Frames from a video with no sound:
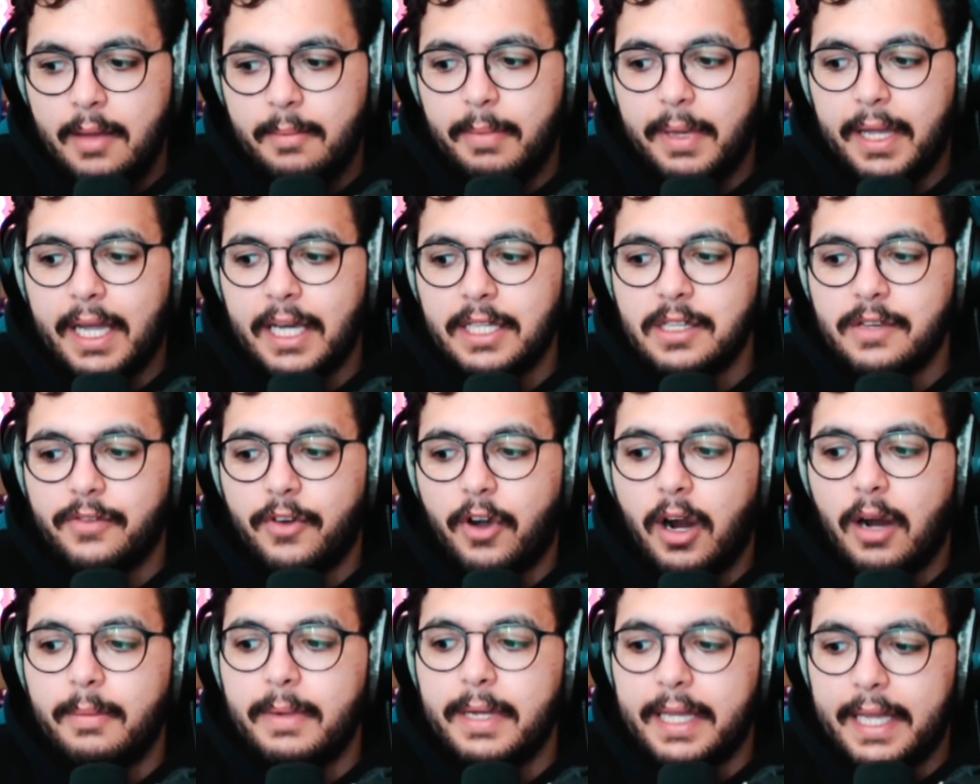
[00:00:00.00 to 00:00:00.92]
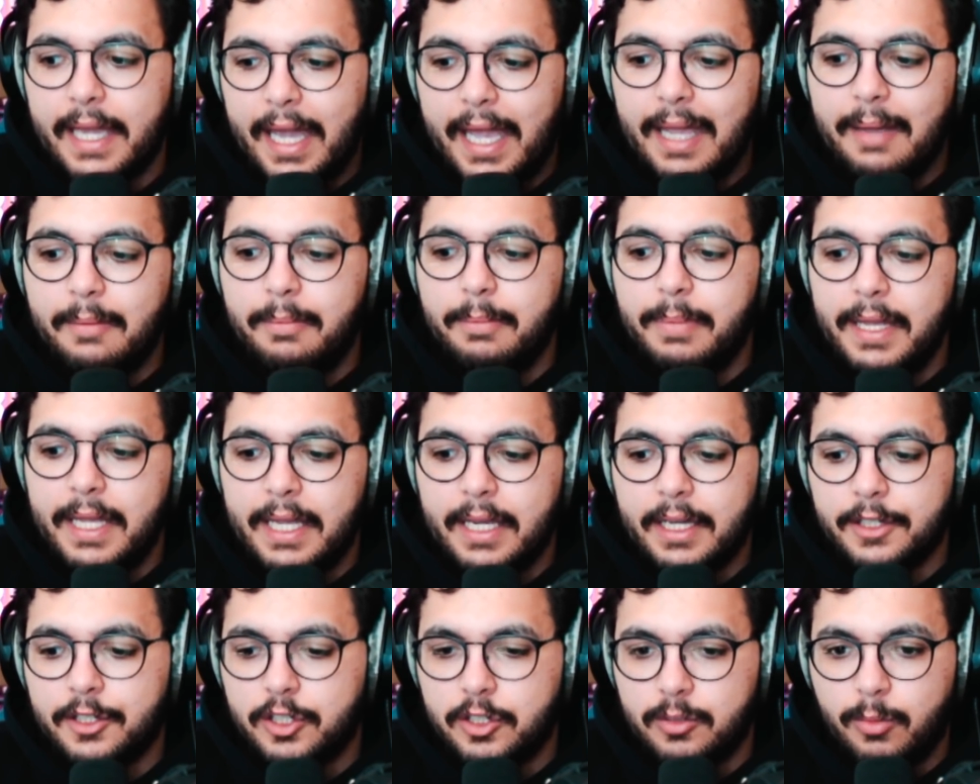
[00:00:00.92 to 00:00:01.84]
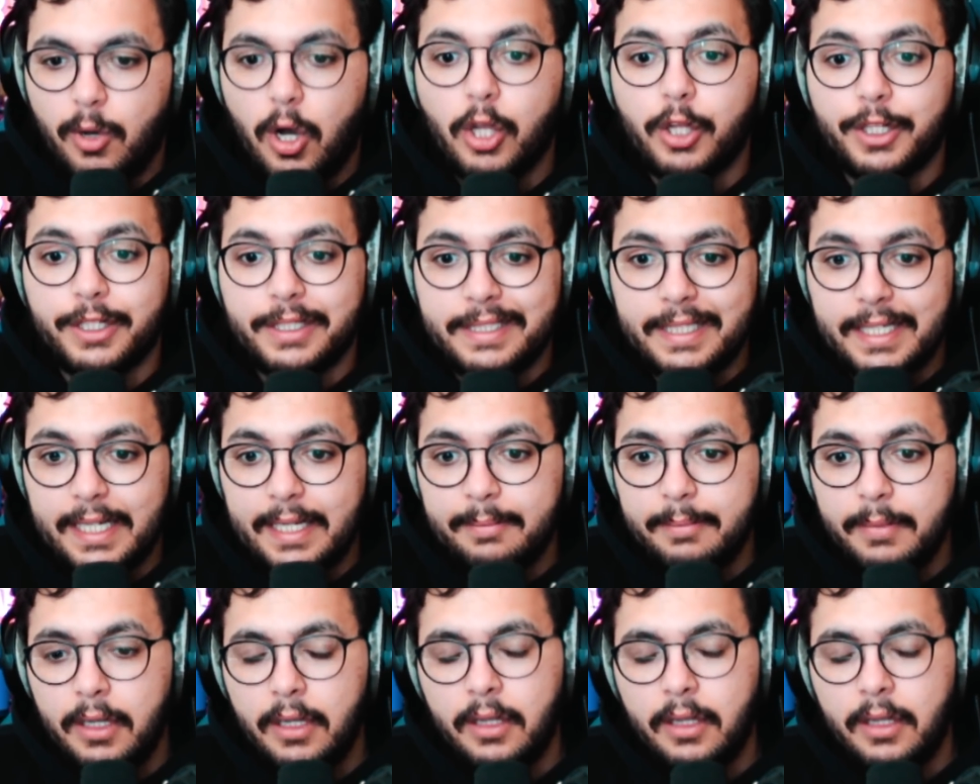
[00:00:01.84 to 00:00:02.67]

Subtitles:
Because of RBK being a smaller team,